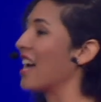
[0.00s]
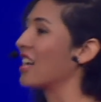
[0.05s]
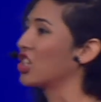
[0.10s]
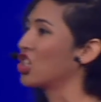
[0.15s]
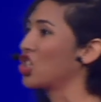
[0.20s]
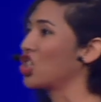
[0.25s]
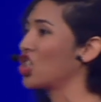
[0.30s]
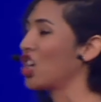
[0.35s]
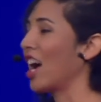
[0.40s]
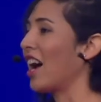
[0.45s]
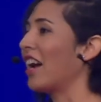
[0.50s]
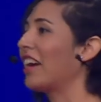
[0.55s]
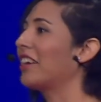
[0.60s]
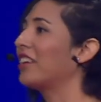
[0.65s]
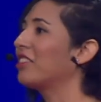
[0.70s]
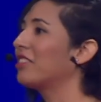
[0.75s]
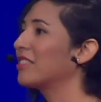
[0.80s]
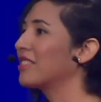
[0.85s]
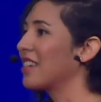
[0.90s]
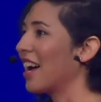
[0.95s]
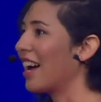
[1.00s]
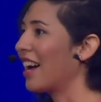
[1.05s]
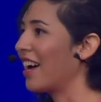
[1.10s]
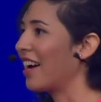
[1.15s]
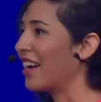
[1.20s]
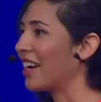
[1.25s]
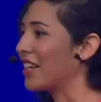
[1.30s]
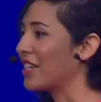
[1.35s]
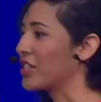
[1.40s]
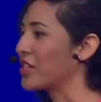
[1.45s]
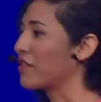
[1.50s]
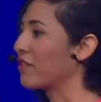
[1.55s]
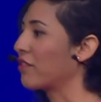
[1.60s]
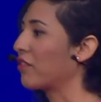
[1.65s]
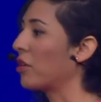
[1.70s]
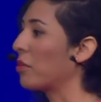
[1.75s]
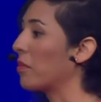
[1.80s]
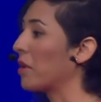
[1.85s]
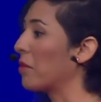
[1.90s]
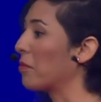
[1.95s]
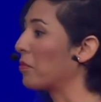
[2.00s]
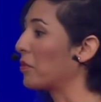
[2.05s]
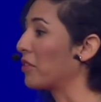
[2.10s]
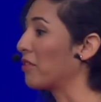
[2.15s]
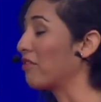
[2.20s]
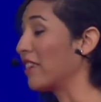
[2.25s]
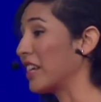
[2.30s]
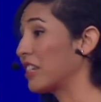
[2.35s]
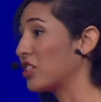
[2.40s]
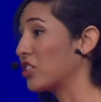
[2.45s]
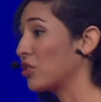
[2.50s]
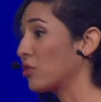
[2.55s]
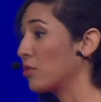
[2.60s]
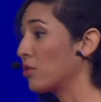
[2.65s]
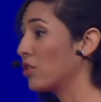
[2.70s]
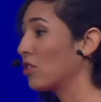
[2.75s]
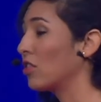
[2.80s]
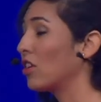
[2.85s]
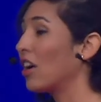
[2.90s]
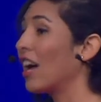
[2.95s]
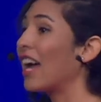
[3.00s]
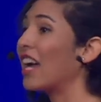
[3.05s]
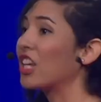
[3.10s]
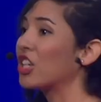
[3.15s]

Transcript: a child dies from a preventable